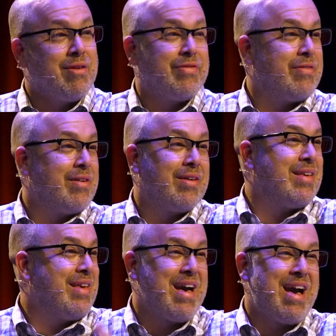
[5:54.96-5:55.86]
love. Or is
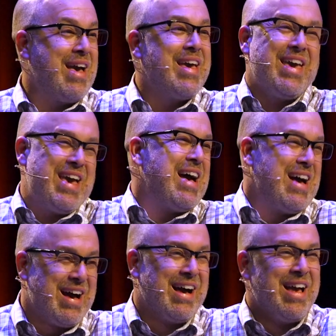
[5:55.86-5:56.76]
that like
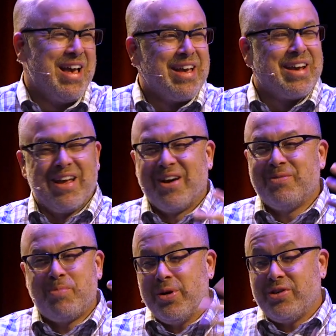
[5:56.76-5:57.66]
yeah. You
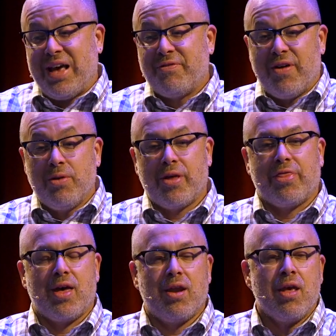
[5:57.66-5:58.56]
know, but we just had fun
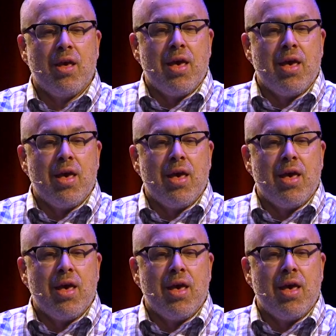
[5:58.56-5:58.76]
with it.